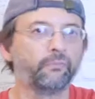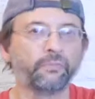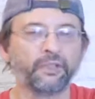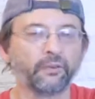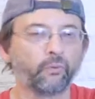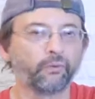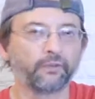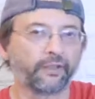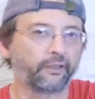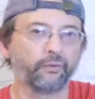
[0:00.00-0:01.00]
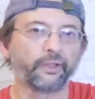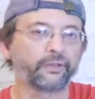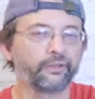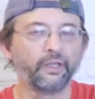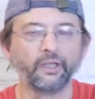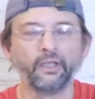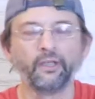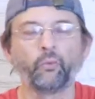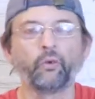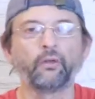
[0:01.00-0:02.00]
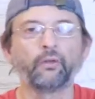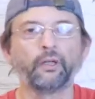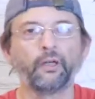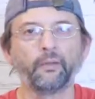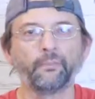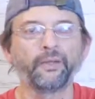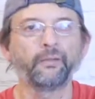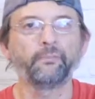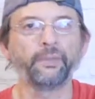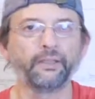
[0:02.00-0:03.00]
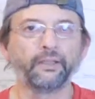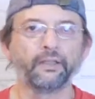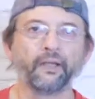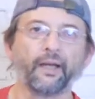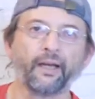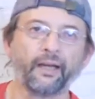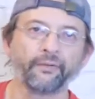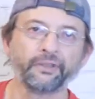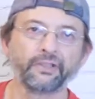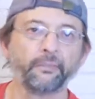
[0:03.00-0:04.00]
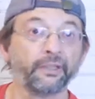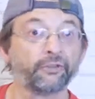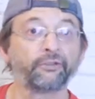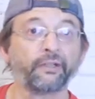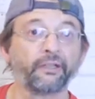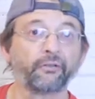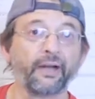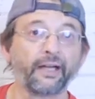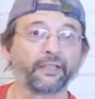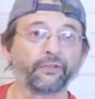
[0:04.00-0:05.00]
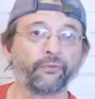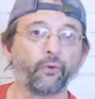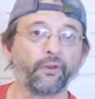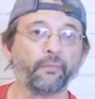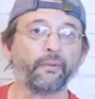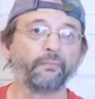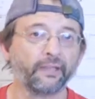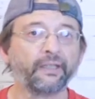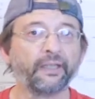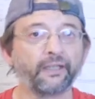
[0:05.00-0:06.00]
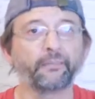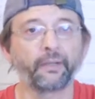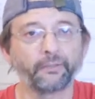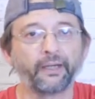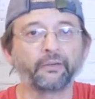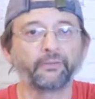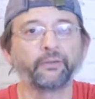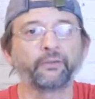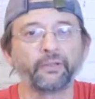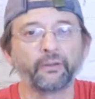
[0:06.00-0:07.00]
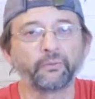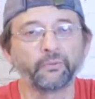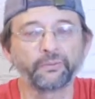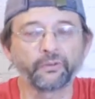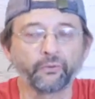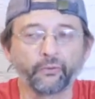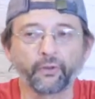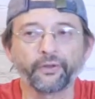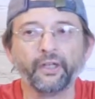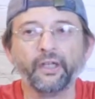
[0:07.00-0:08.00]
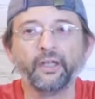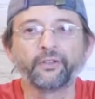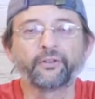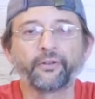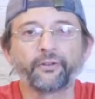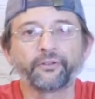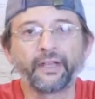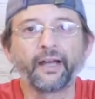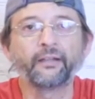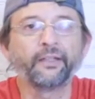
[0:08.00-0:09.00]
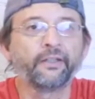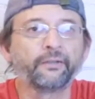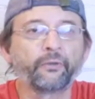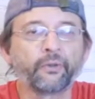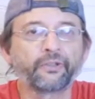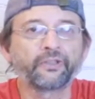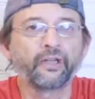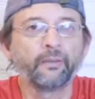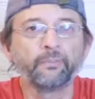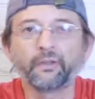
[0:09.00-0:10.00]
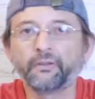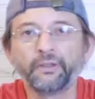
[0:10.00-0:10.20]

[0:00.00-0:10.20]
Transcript: meaning like Yonex, will be having somebody string the rackets for them, again, probably out of a hotel room and so forth. So there's that. And then, of course, some